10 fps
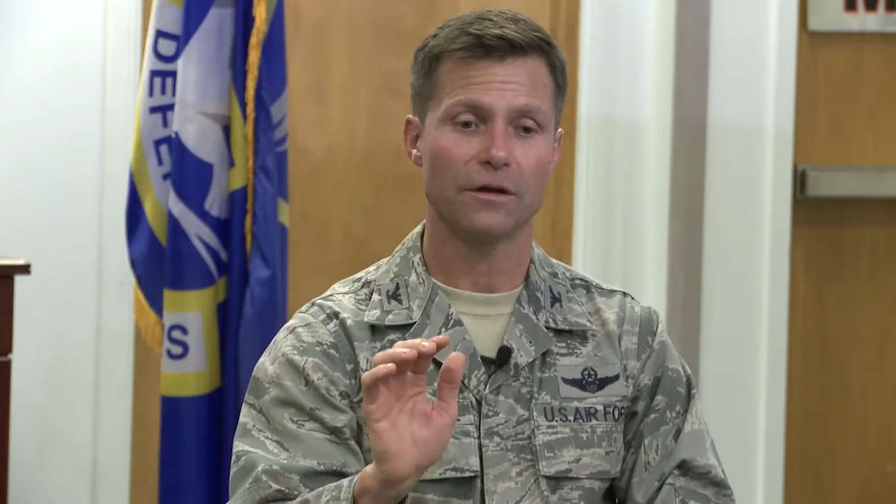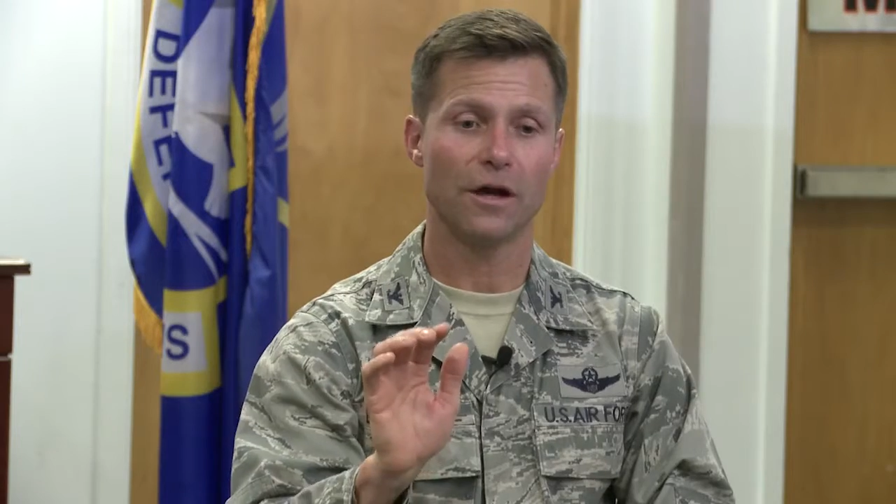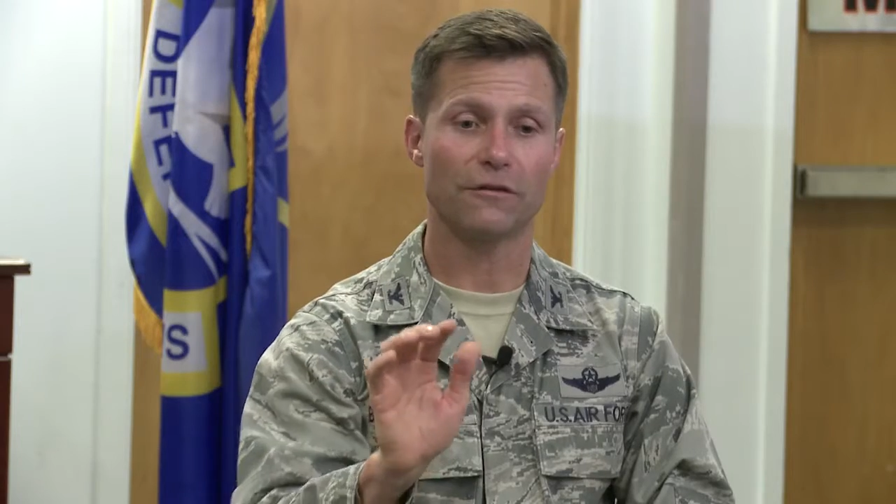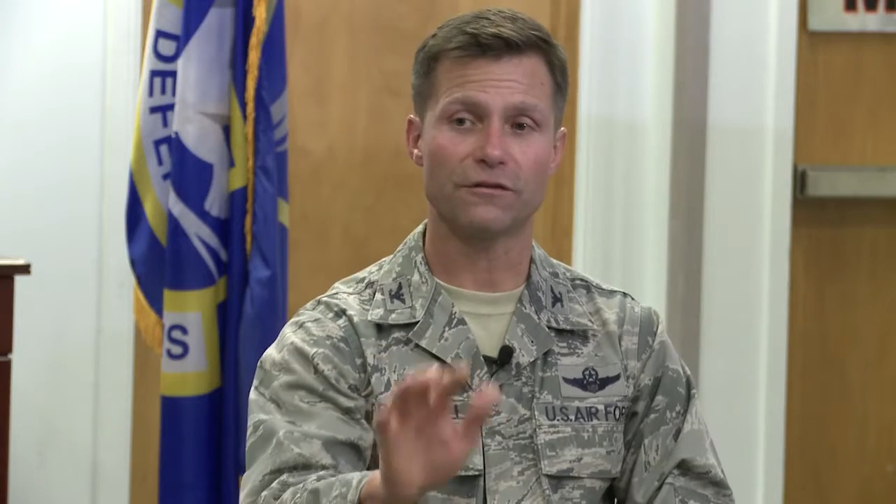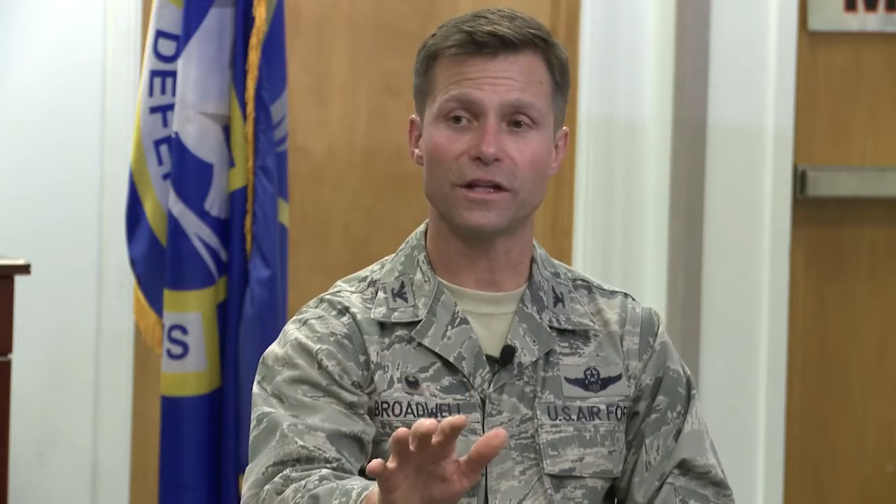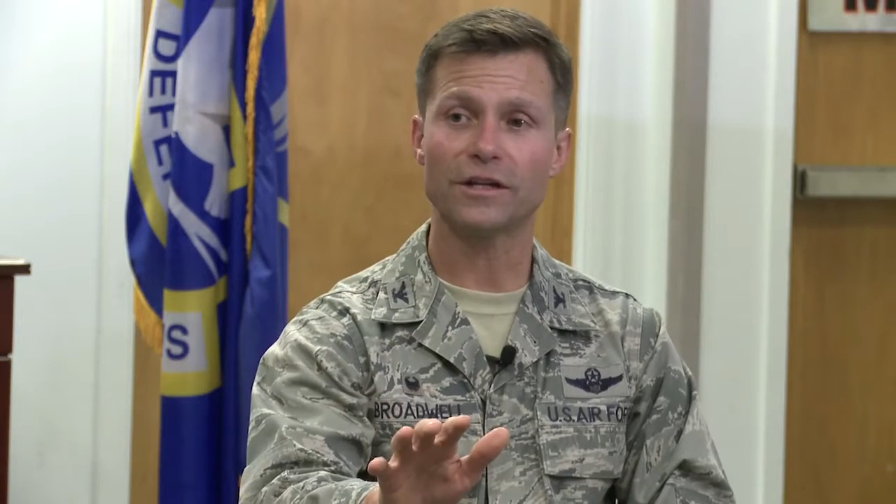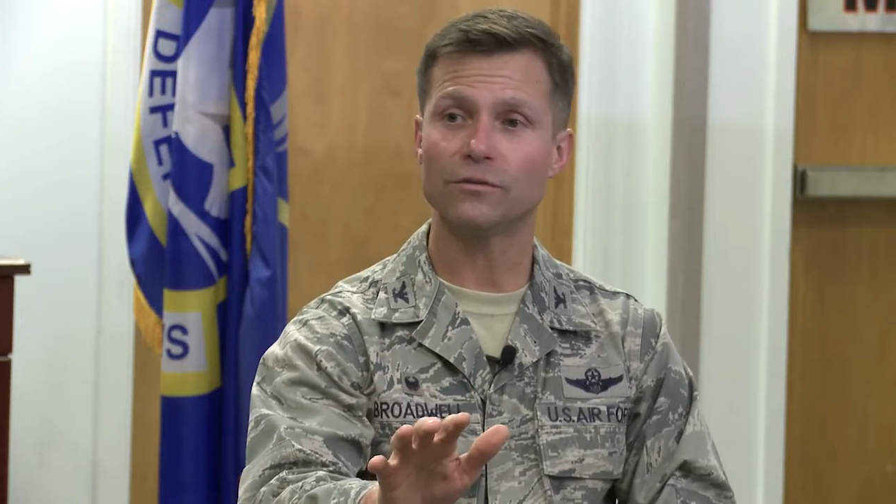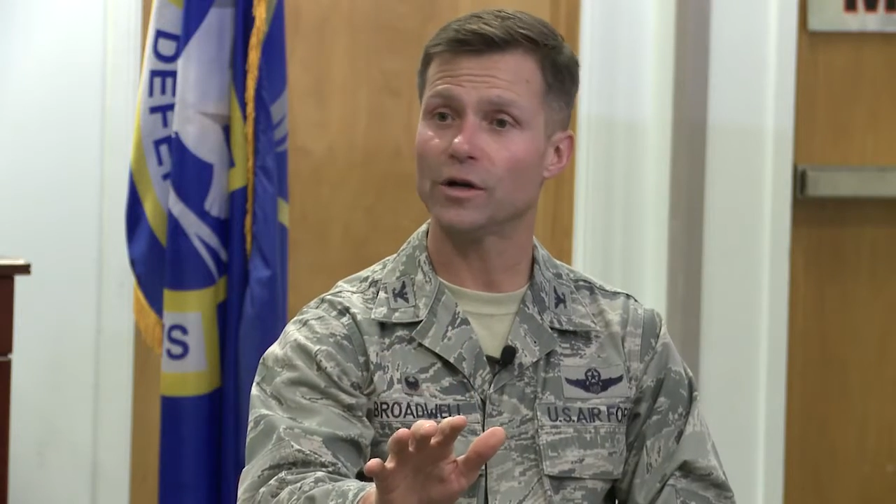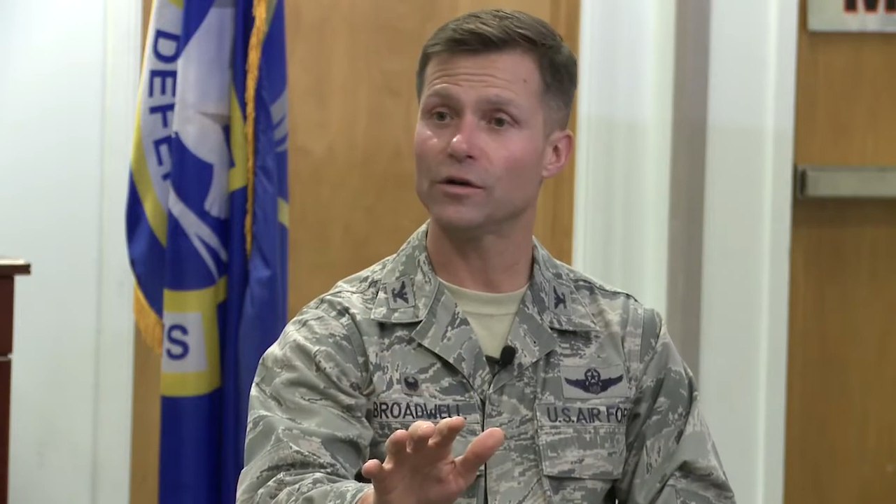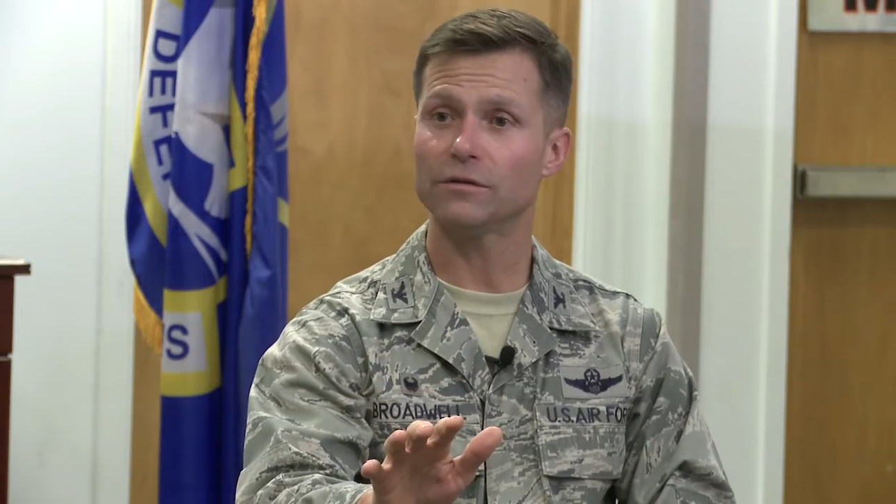a flooded
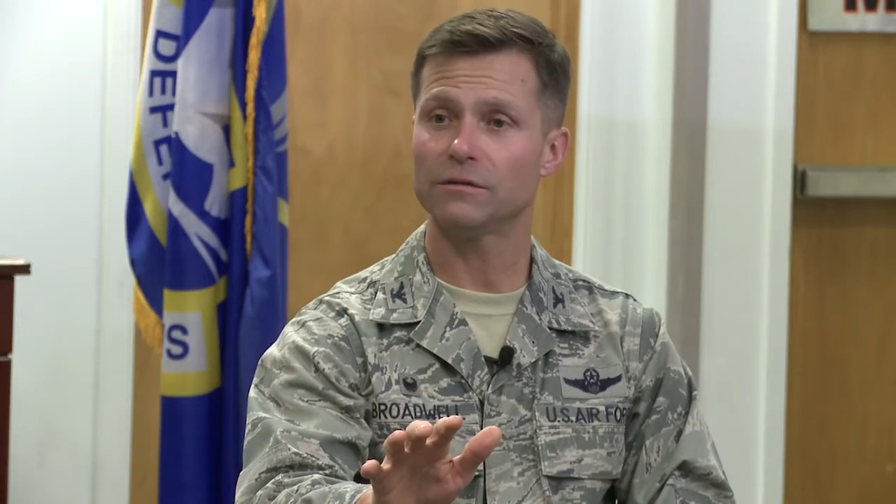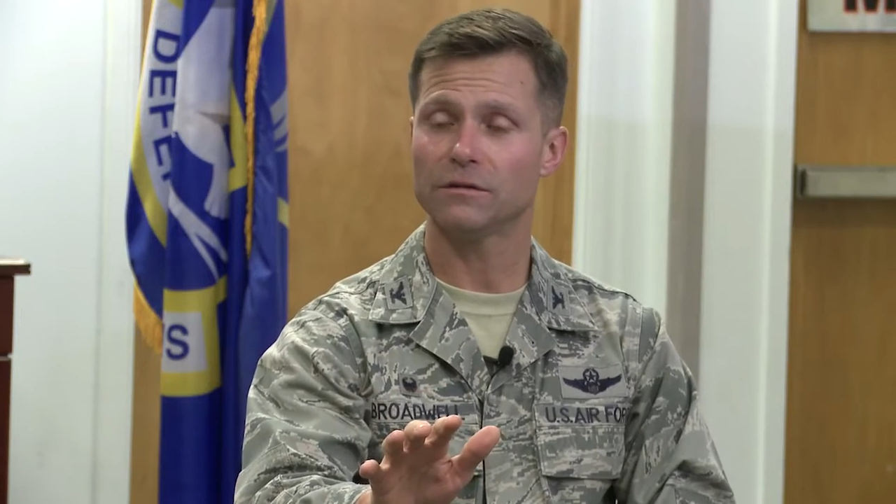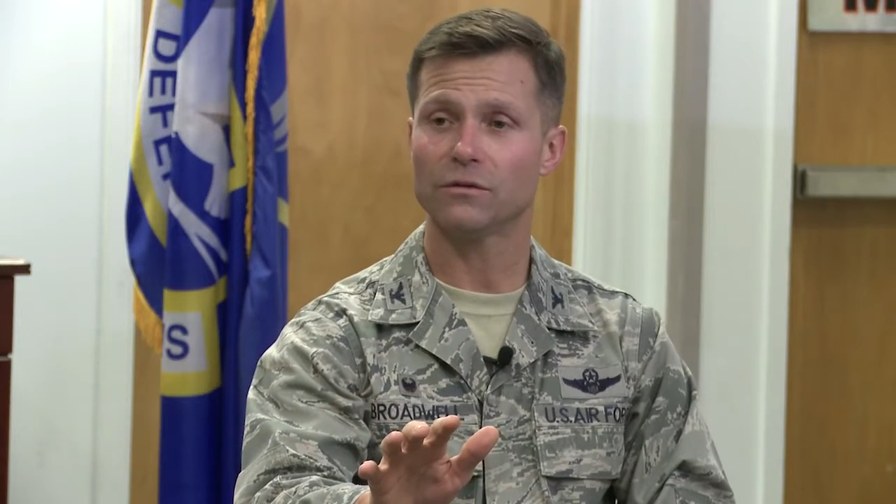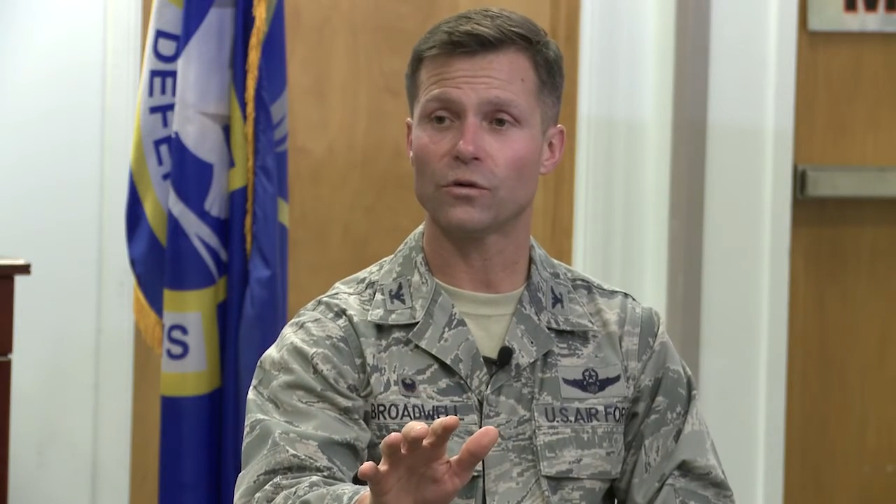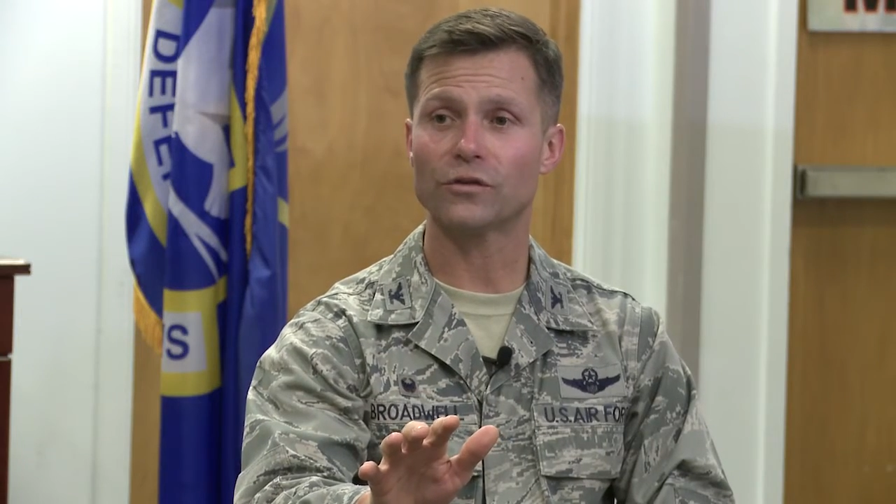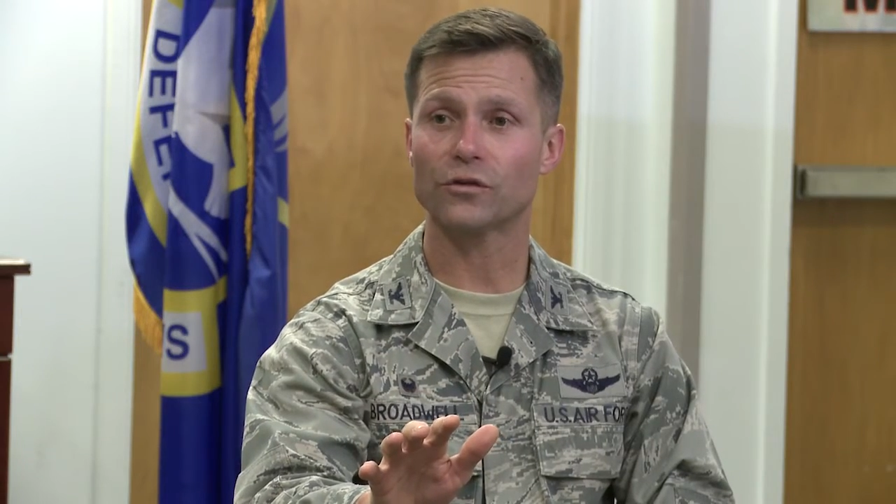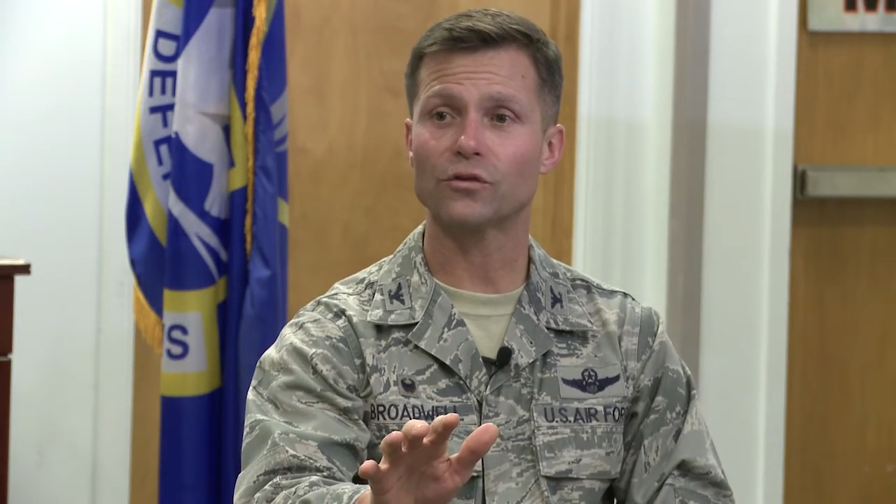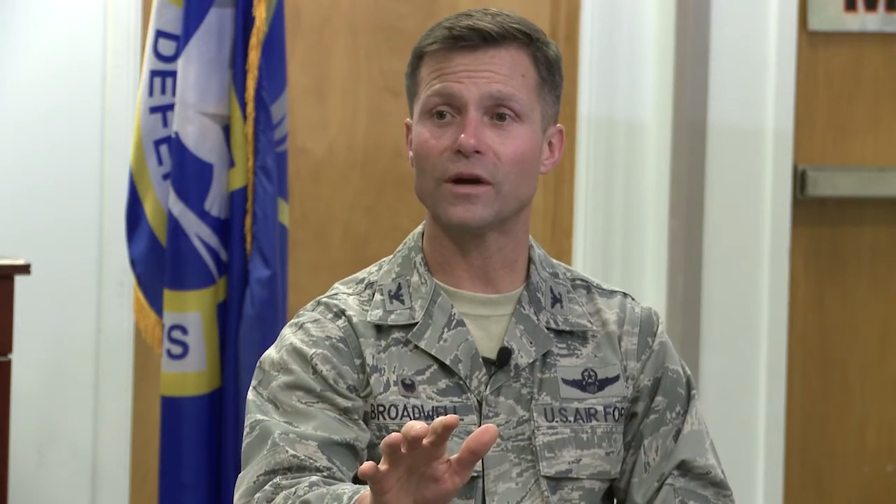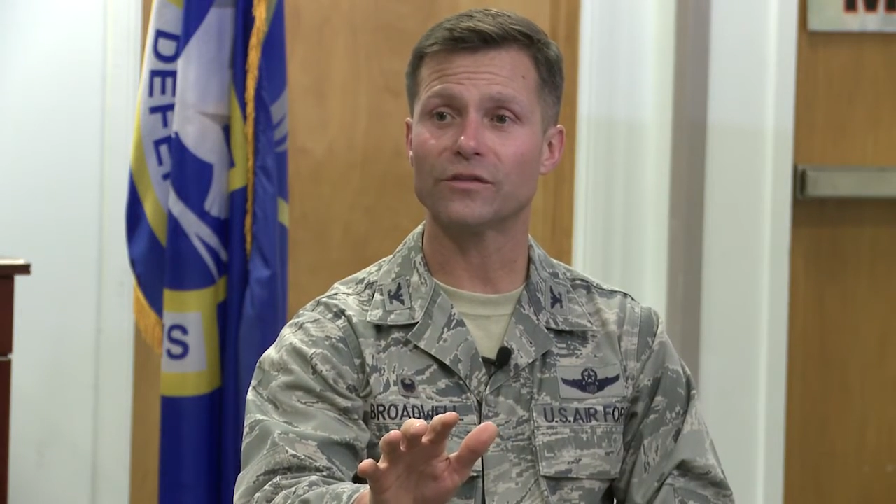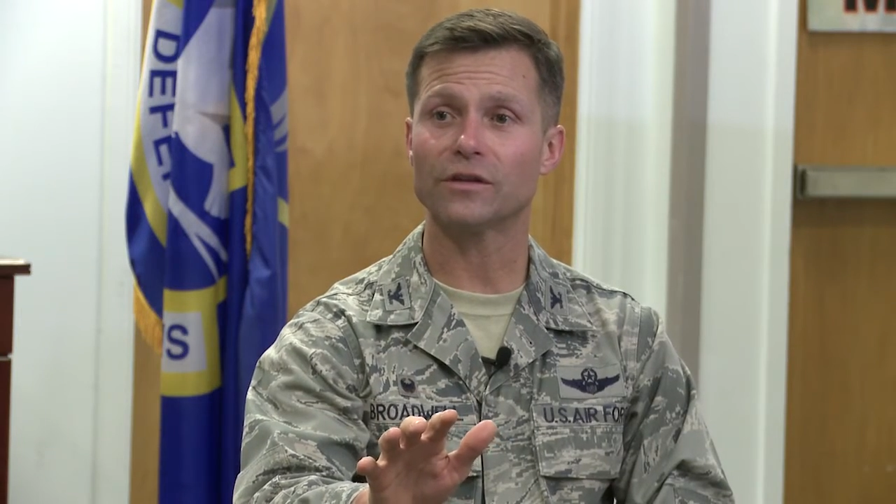road once or
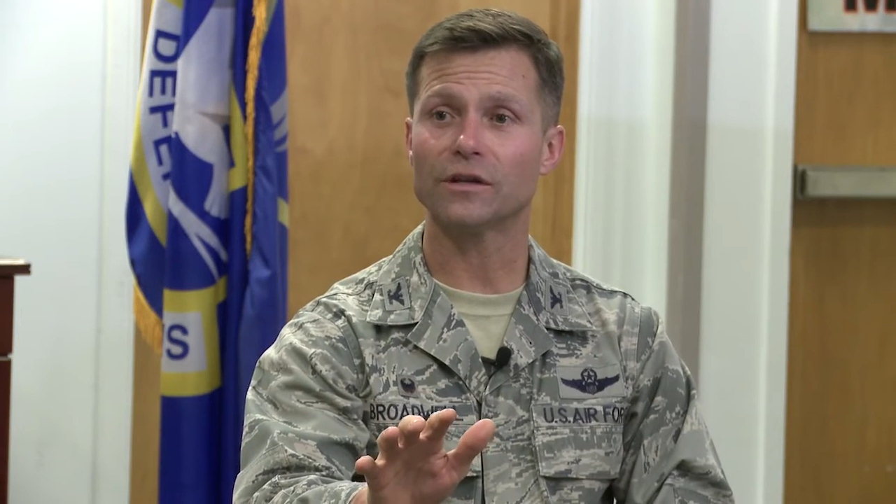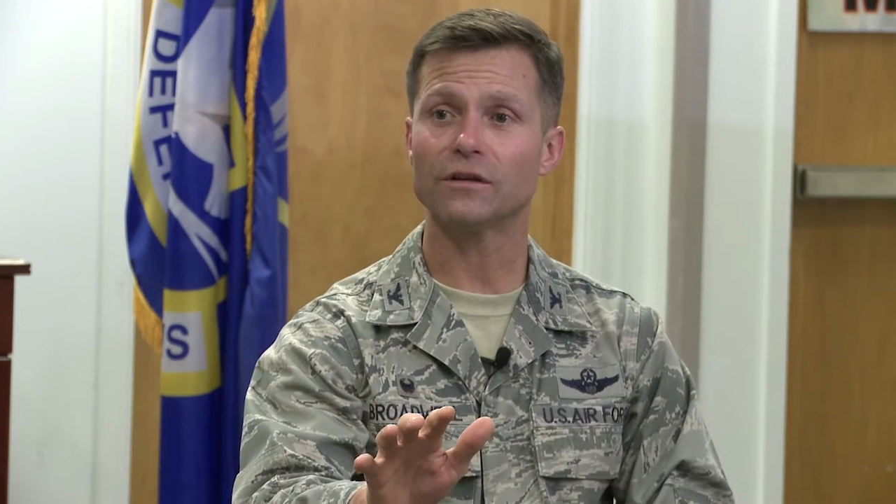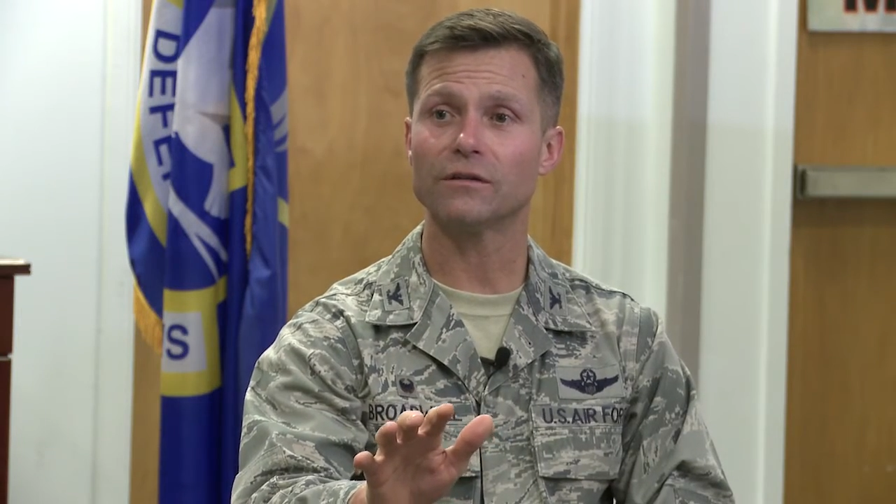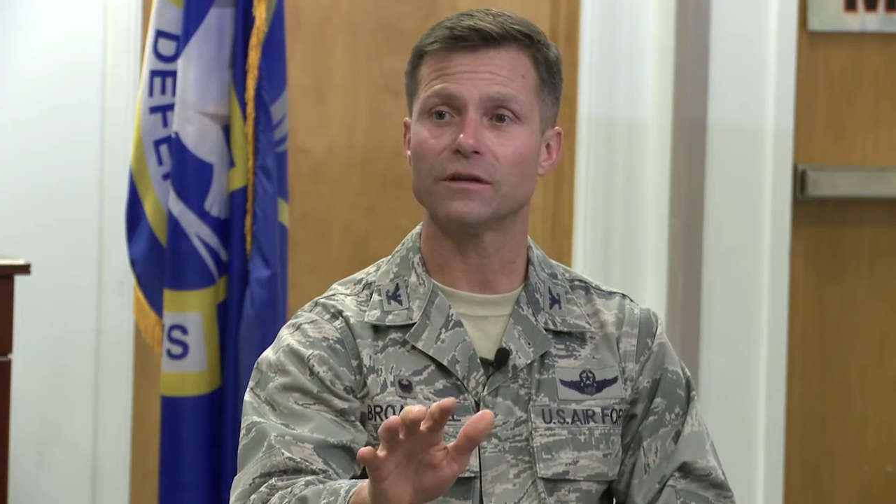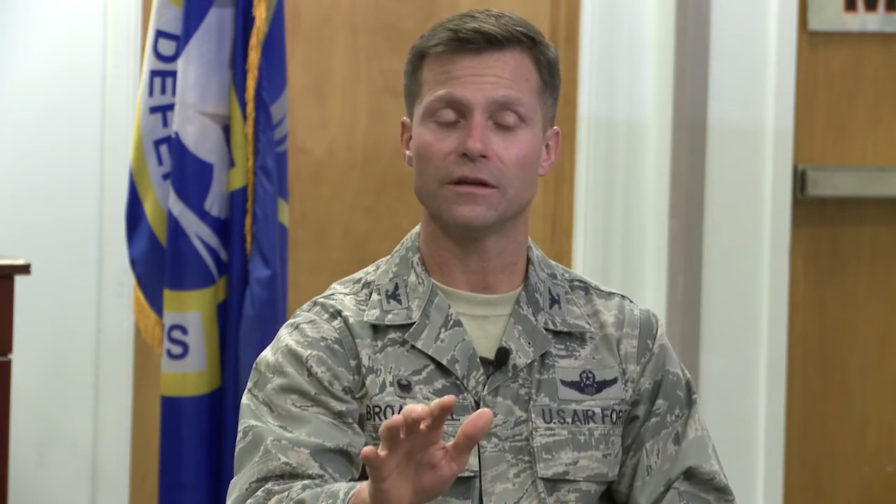twice a year